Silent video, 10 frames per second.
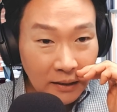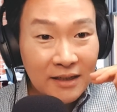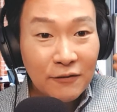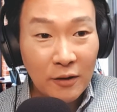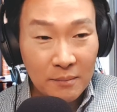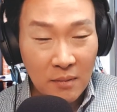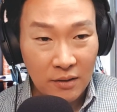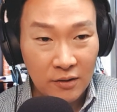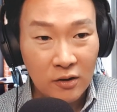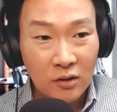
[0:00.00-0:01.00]
different
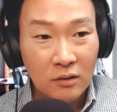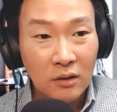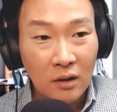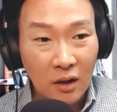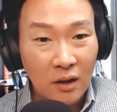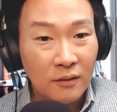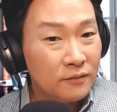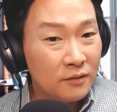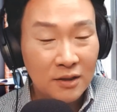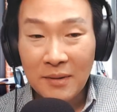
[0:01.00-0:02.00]
mother
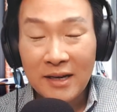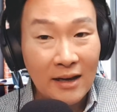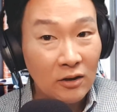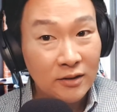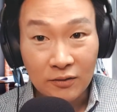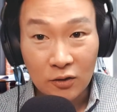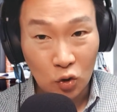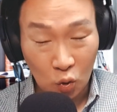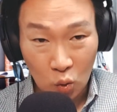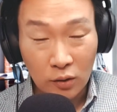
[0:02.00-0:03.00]
of somebody else at the
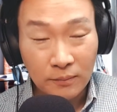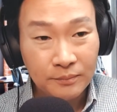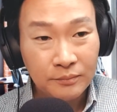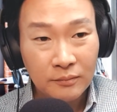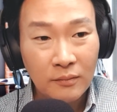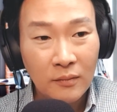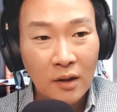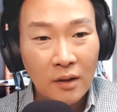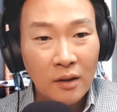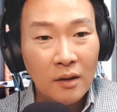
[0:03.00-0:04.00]
school,
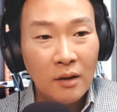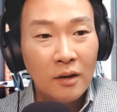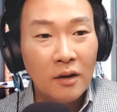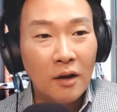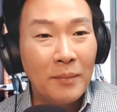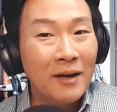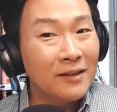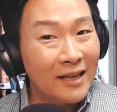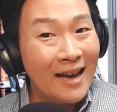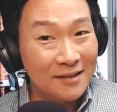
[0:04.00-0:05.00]

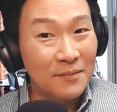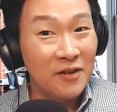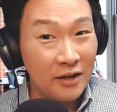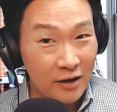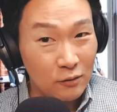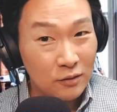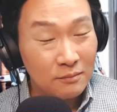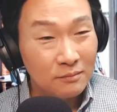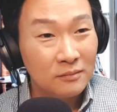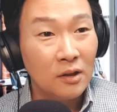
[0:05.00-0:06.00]
apparently has some videos
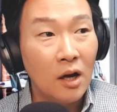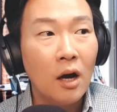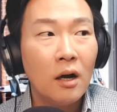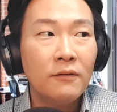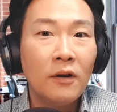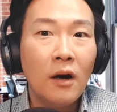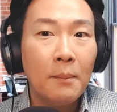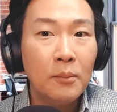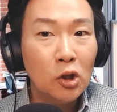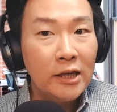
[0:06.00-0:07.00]
of
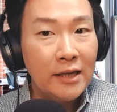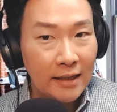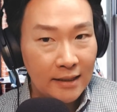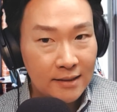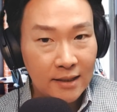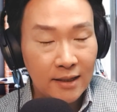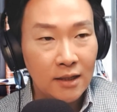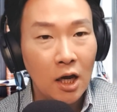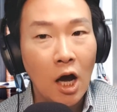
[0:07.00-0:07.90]
a bullying incident